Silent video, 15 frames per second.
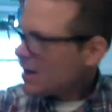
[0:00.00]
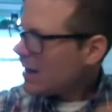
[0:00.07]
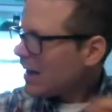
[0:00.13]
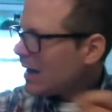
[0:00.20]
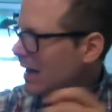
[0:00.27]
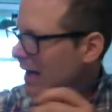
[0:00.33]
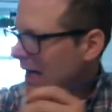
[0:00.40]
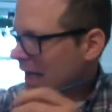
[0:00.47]

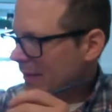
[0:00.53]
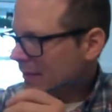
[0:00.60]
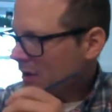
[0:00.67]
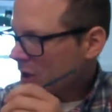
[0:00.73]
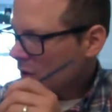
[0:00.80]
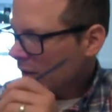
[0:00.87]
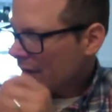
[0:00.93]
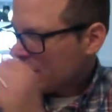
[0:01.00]
I'm
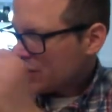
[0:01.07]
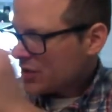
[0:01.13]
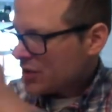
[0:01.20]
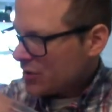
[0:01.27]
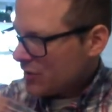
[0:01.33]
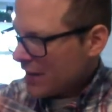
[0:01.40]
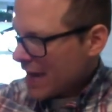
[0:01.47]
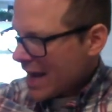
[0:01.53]
going
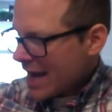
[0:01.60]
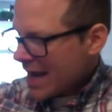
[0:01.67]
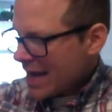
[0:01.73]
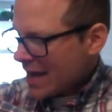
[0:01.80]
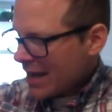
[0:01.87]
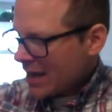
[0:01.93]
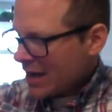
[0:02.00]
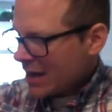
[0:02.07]
to
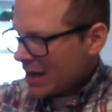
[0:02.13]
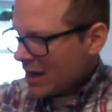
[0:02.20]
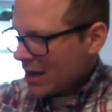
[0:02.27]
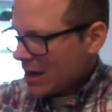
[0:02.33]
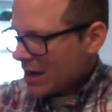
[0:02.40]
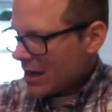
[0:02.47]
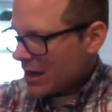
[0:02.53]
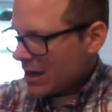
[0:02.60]
add
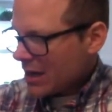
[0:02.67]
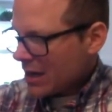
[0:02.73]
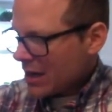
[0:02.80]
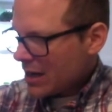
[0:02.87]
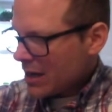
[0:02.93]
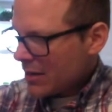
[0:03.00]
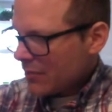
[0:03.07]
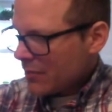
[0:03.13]

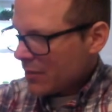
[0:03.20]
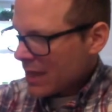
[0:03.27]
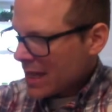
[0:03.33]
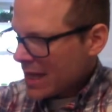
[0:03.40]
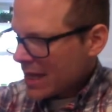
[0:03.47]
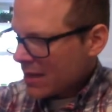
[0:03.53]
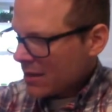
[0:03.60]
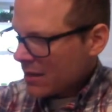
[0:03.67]
a
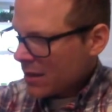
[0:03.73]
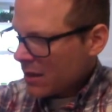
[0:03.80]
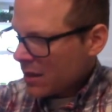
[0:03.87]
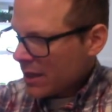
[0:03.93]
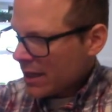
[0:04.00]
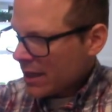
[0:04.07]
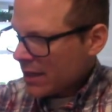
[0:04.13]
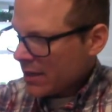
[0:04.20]
black
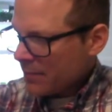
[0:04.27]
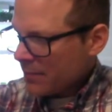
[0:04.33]
line